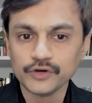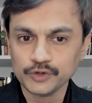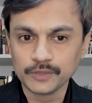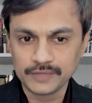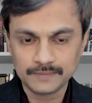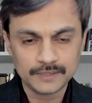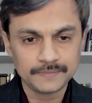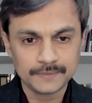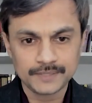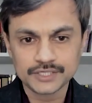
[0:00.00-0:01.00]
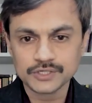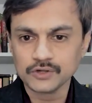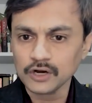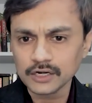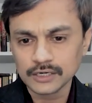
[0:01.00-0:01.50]
for your PMP preparation
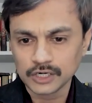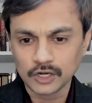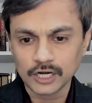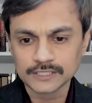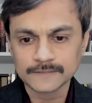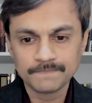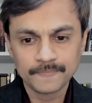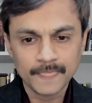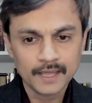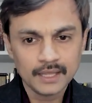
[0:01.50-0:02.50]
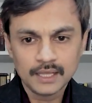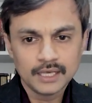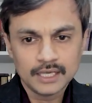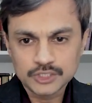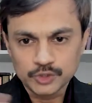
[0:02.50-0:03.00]
or not.
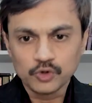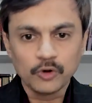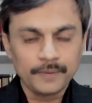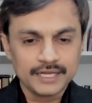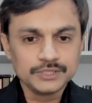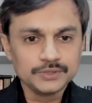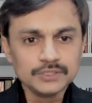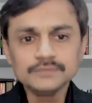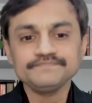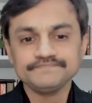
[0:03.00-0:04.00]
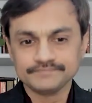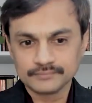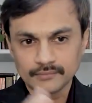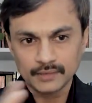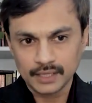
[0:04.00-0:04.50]
So you open a tool,
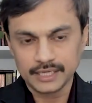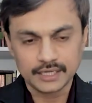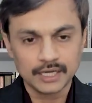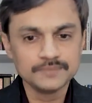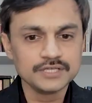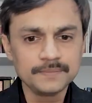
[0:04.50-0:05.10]
it comes